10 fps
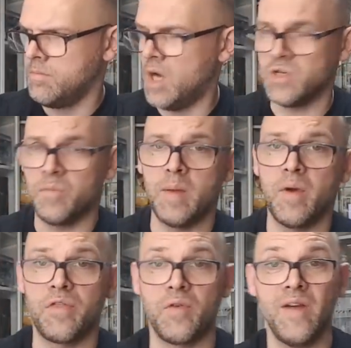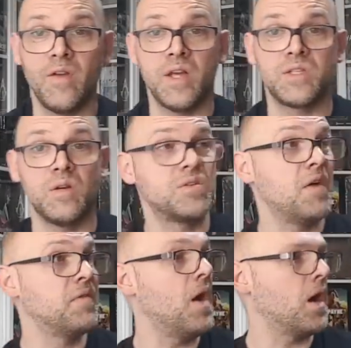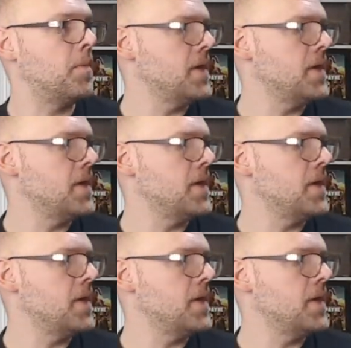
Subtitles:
Mind you, I picked my three, haven't I? So it's tough luck.